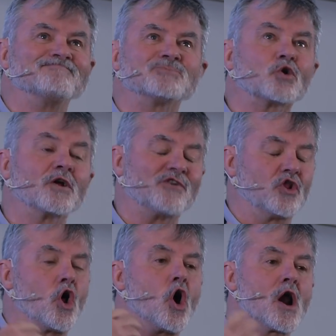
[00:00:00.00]
sort of
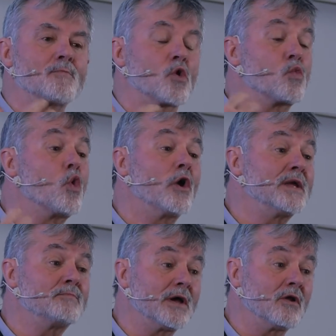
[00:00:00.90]
alarm or
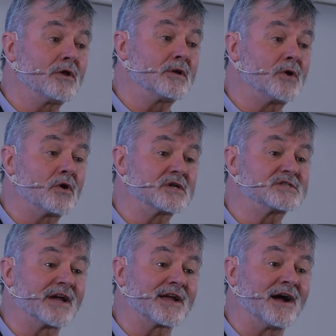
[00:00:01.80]
warning bell in American
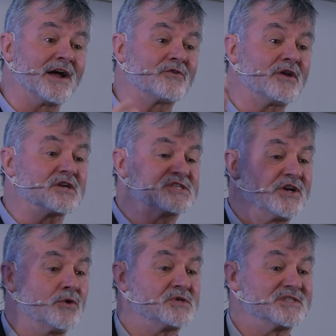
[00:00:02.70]
psychiatry, because
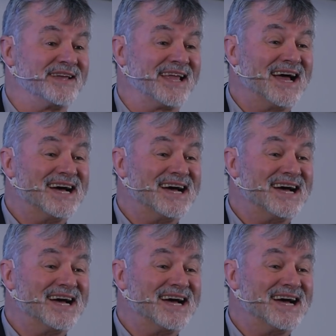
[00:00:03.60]
here was the